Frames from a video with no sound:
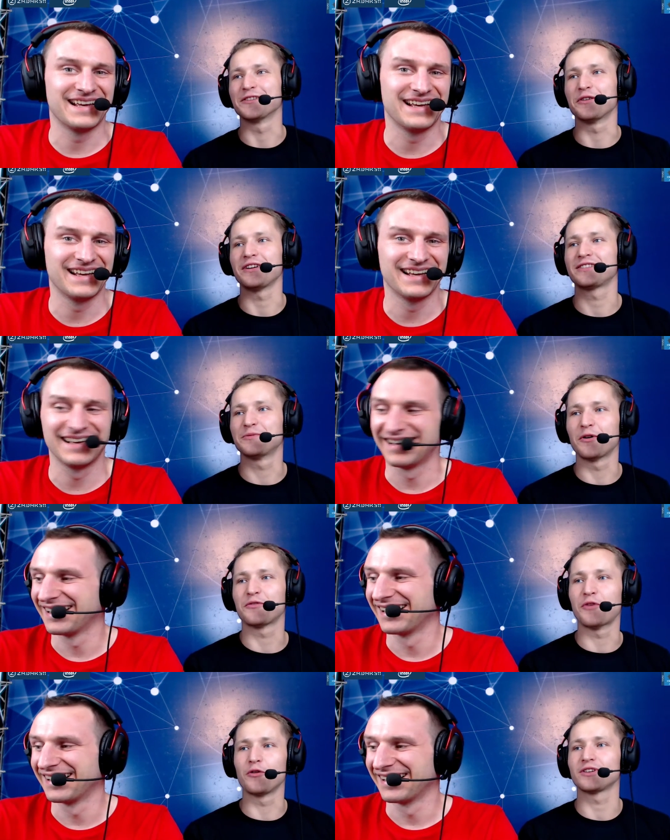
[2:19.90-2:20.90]
Speaker 1: so here it's
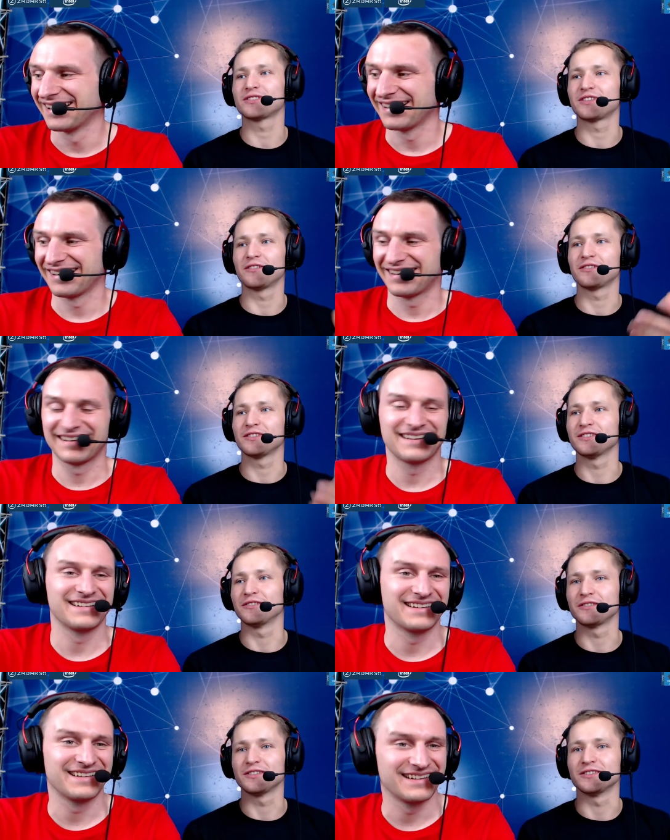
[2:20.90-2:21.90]
more focused on the
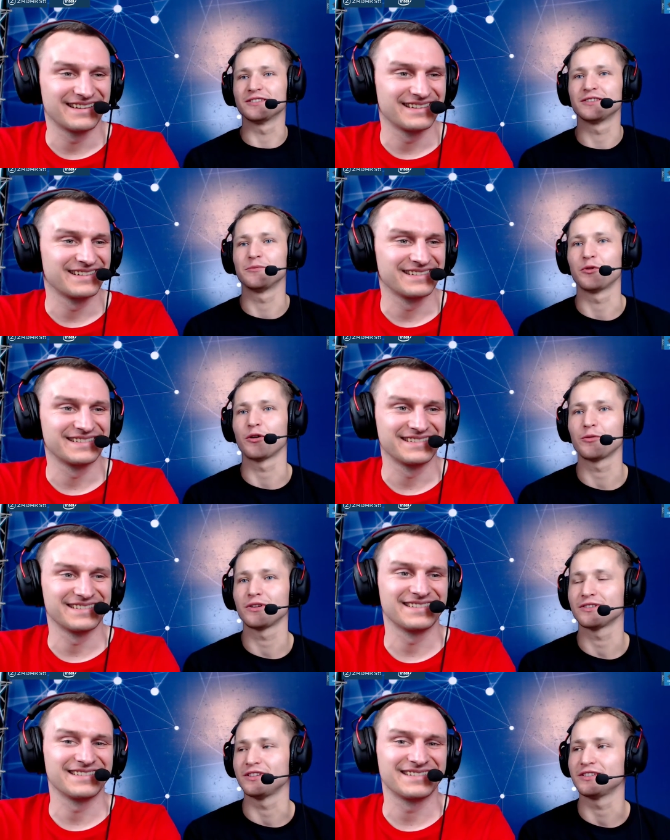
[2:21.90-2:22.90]
on the
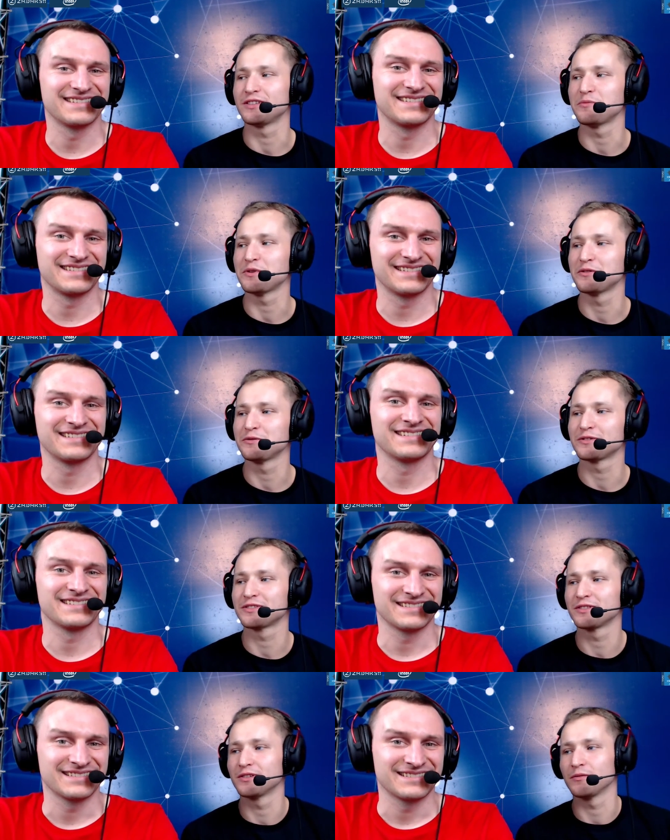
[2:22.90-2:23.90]
Broadwell-E
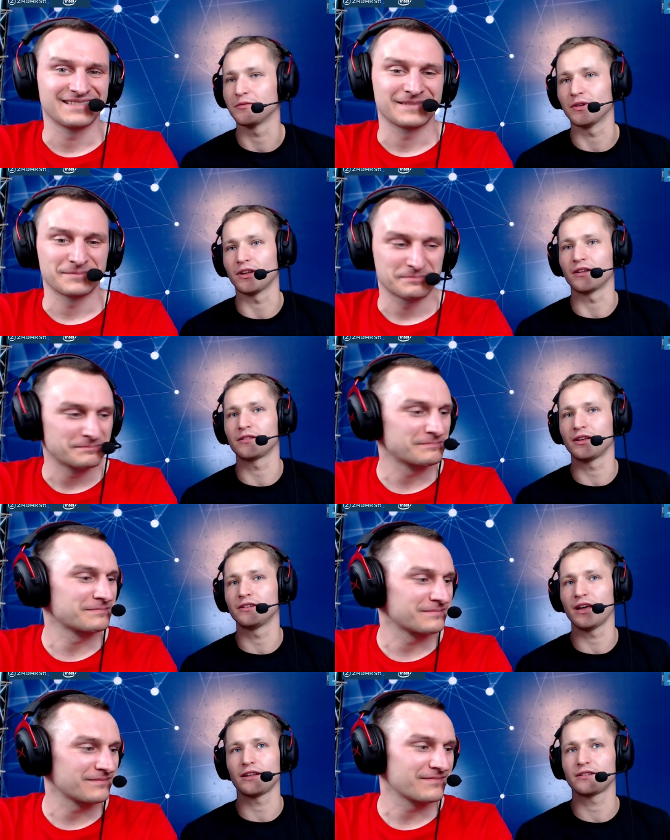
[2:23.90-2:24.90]
CPUs. But other
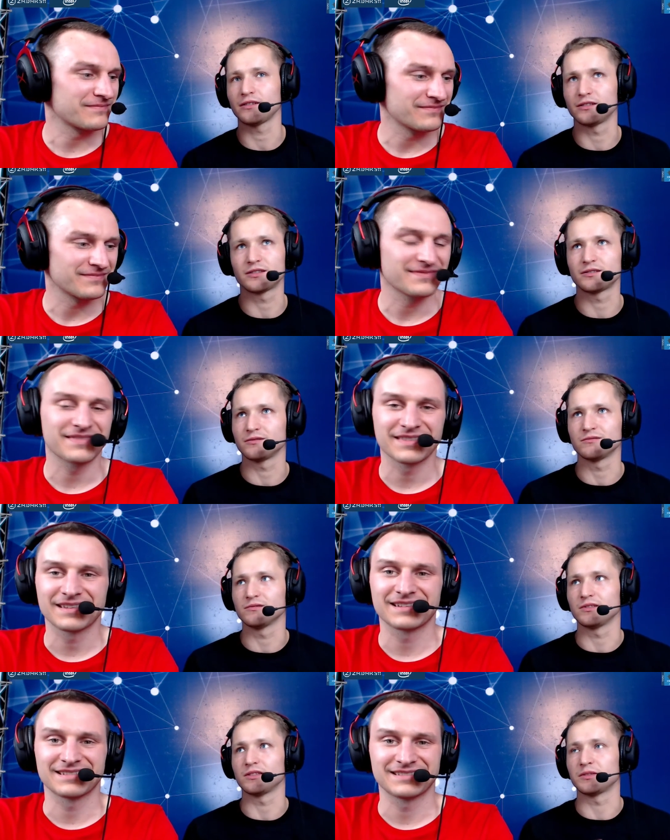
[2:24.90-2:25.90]
than that, it's
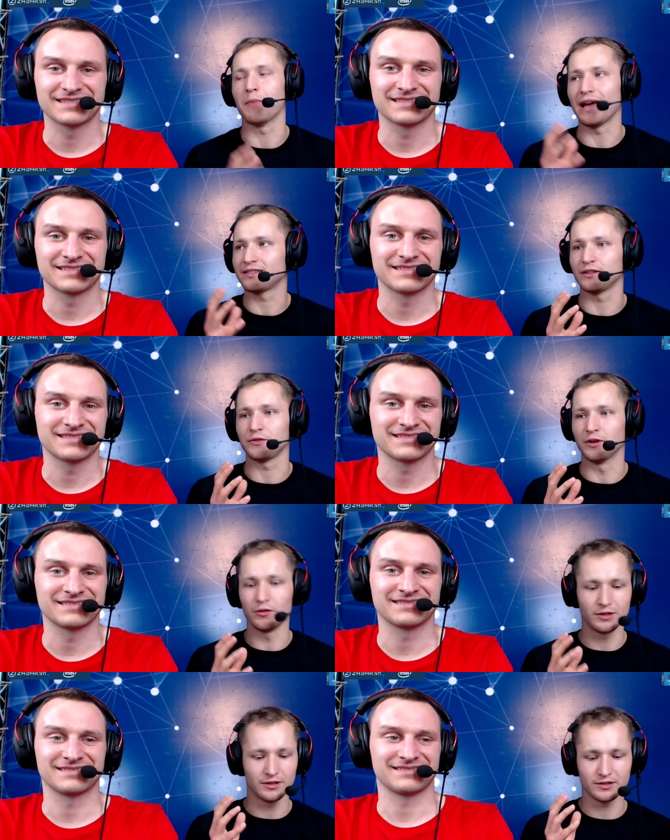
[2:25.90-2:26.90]
it's massive, you
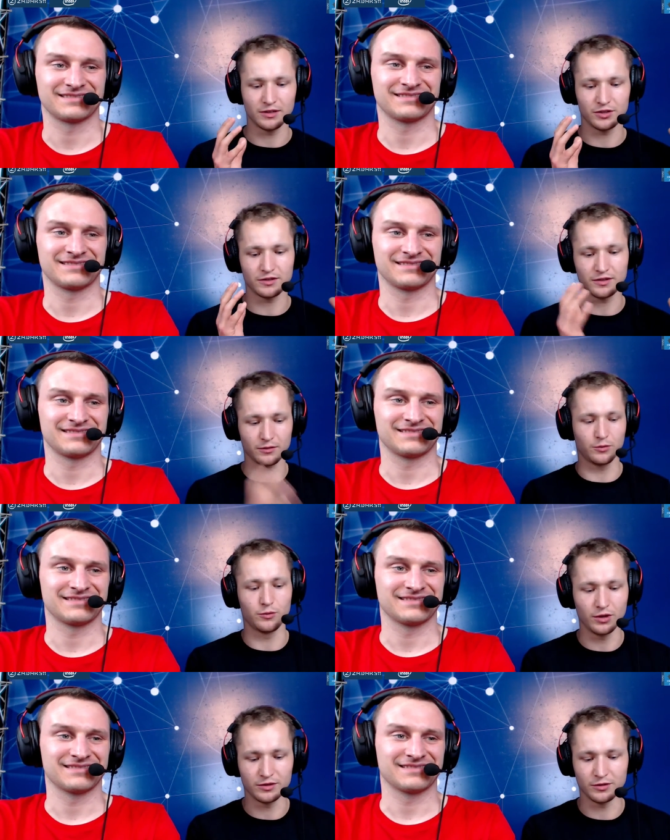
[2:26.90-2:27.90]
know. There's not just the
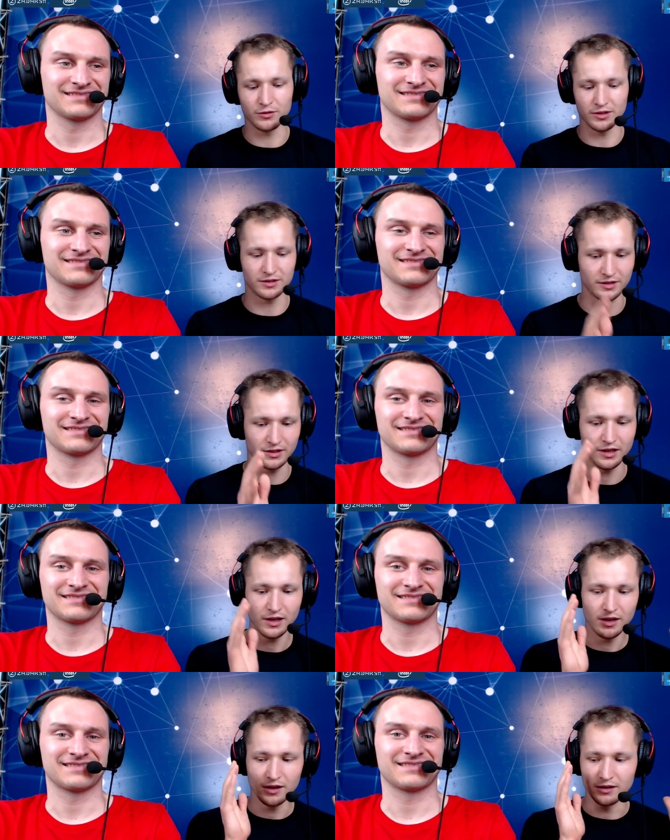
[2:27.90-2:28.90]
World Tour; it's the
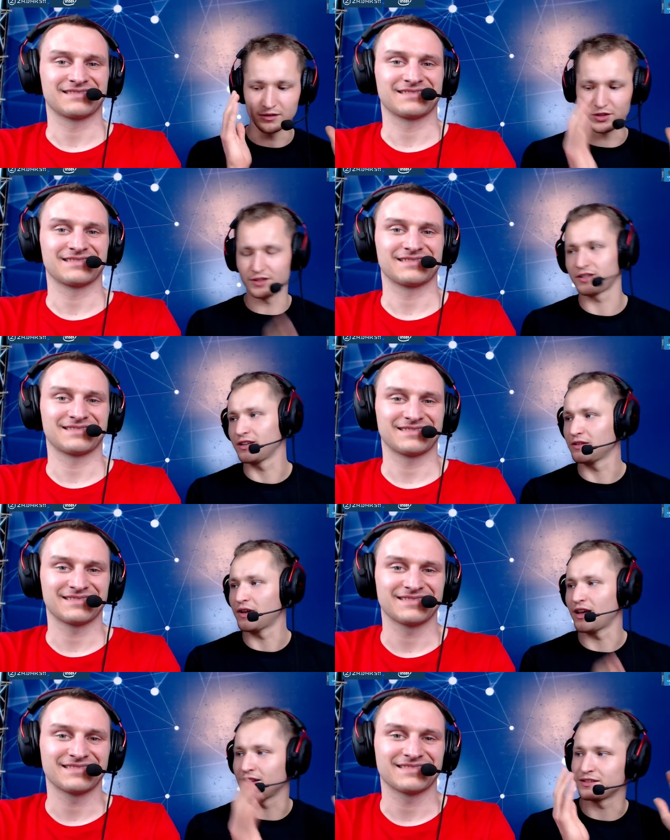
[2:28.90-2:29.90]
G Skill
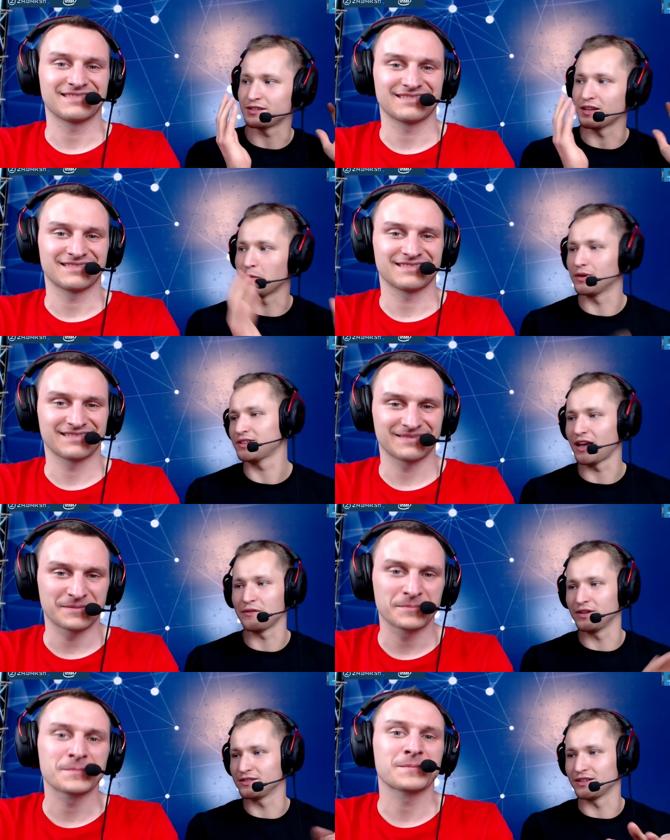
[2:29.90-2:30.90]
events and
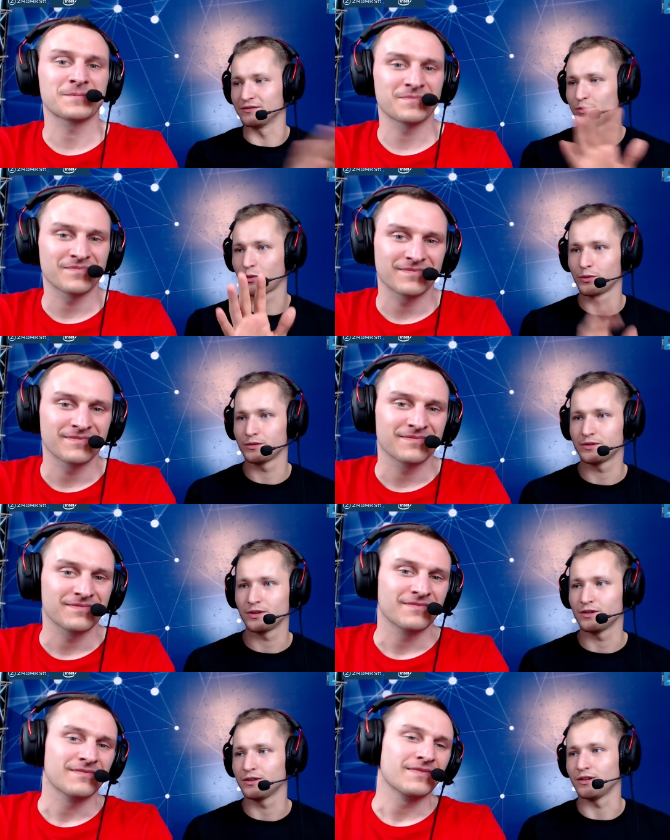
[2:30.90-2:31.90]
MSI events and phew,
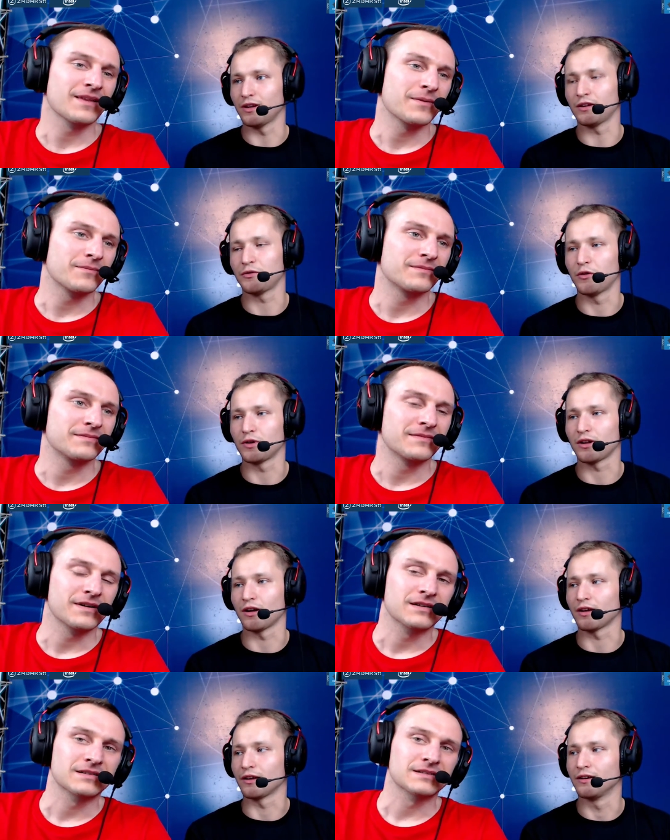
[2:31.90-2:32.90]
a lot of
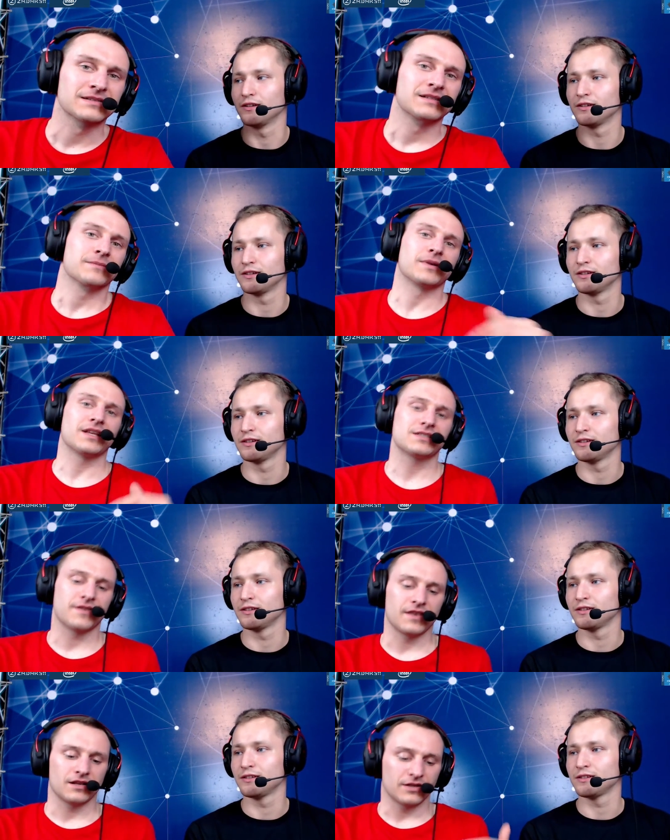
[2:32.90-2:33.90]
overclocking.
Speaker 2: But
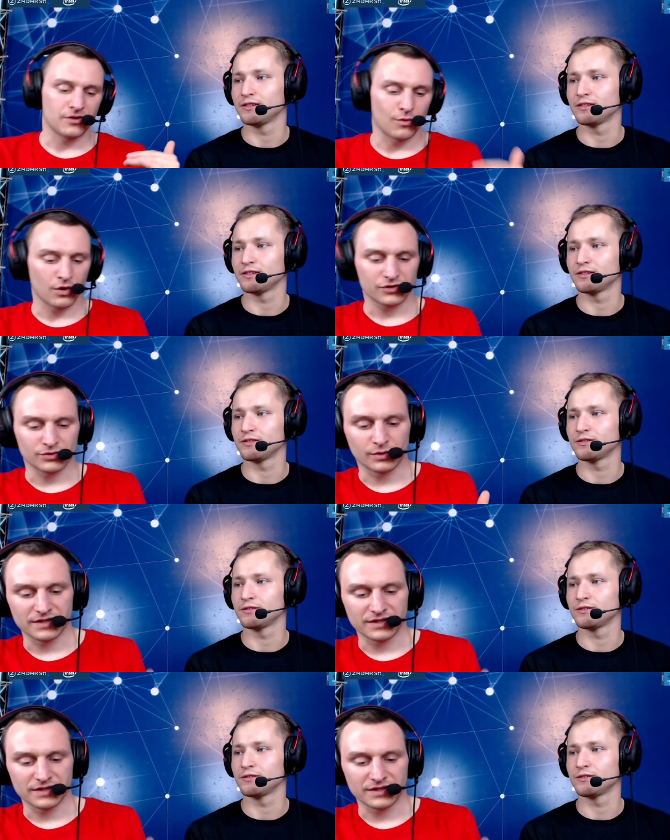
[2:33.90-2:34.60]
that's the thing. Like the World